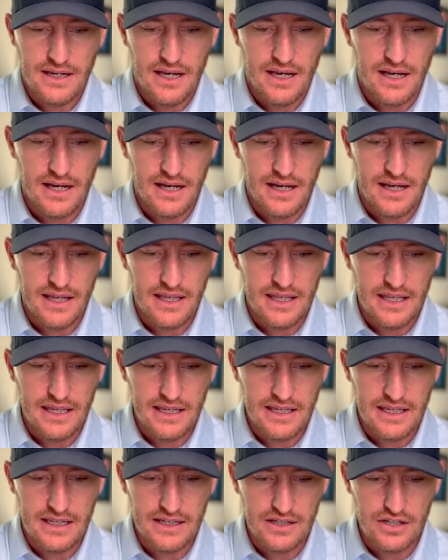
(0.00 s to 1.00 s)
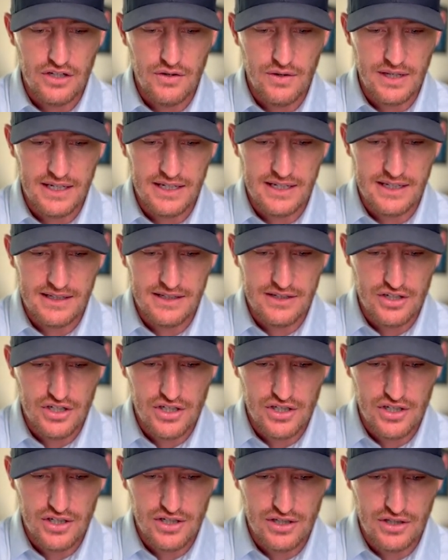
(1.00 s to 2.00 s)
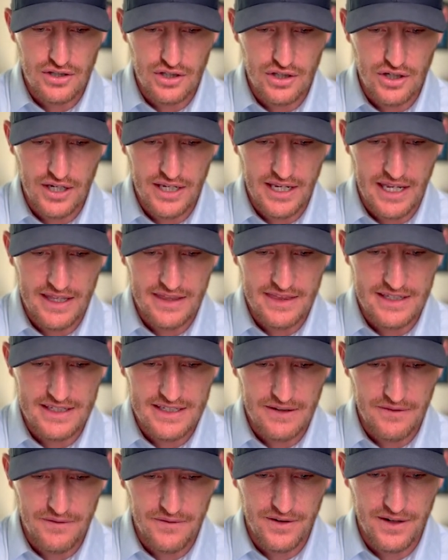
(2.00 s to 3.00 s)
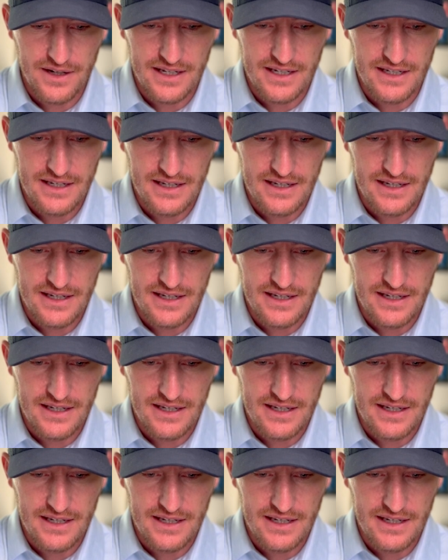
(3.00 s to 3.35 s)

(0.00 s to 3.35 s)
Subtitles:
You can look at the different